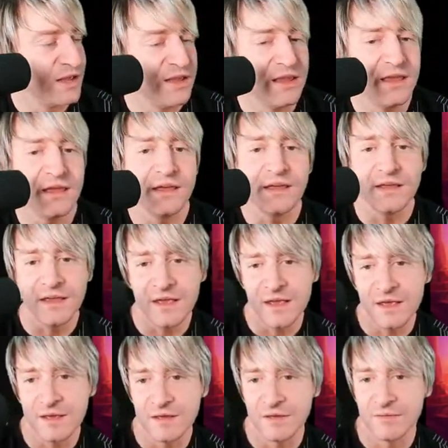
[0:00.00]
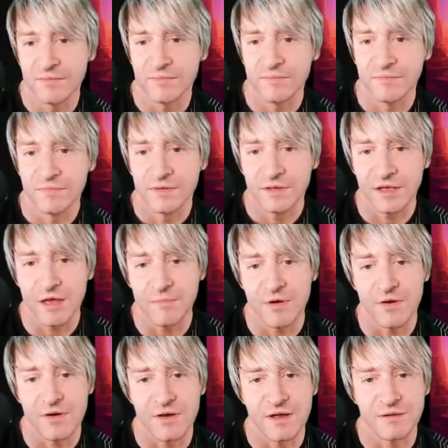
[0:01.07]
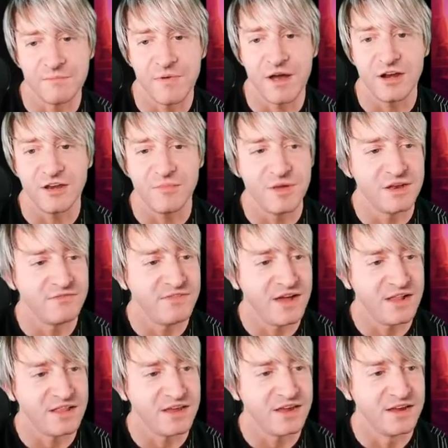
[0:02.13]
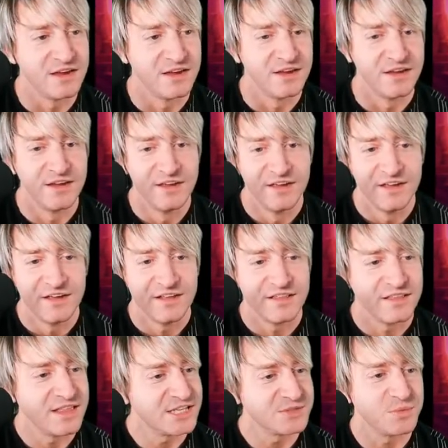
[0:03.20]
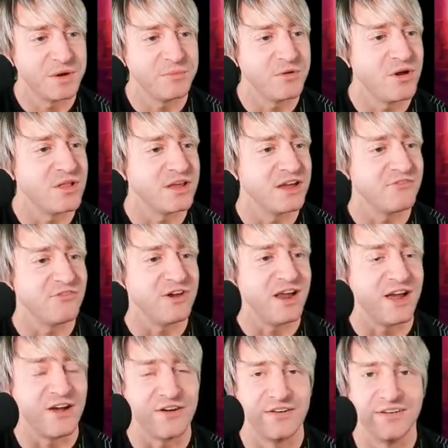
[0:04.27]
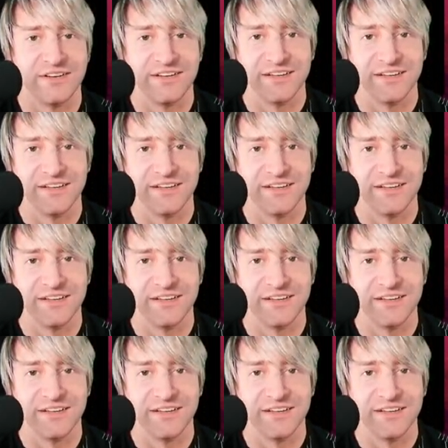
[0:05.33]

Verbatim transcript: Yeah. Come on, Monument Valley. That's what I'm calling it for now.